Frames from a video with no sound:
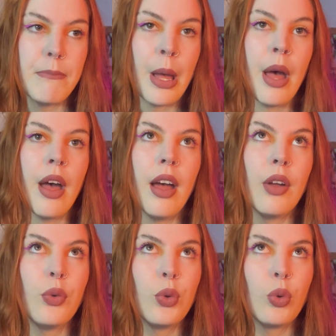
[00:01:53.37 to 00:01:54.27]
but
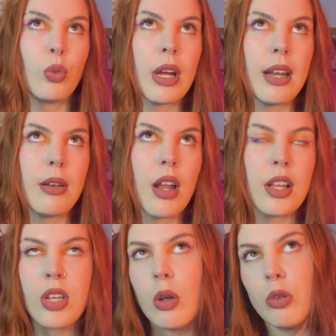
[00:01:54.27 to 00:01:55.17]
when
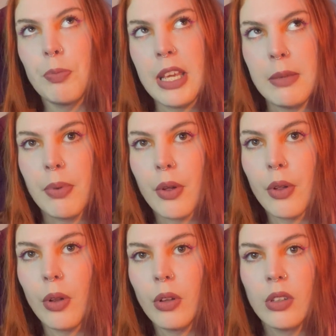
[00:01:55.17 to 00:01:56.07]
I told
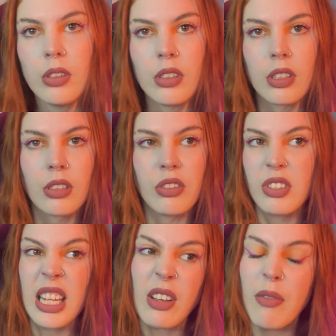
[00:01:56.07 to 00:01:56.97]
people
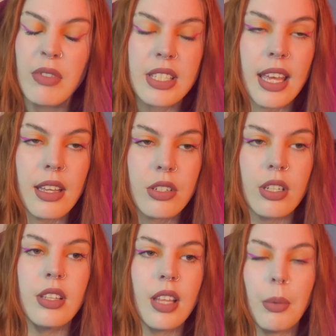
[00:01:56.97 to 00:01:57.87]
just in
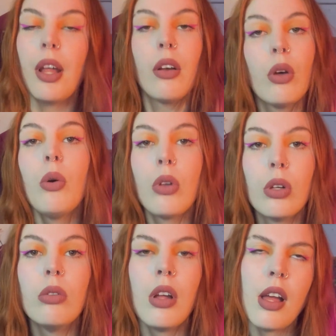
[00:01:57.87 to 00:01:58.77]
conversation, they were like,
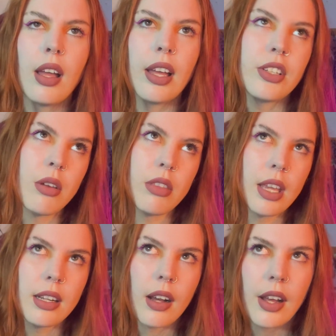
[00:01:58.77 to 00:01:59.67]
cool. I don't
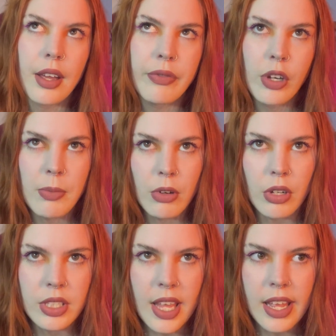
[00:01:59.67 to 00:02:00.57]
think I've come
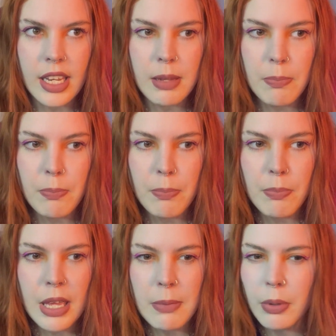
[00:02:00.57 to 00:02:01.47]
across any
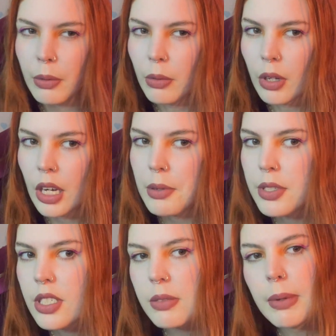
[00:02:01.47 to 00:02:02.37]
people close to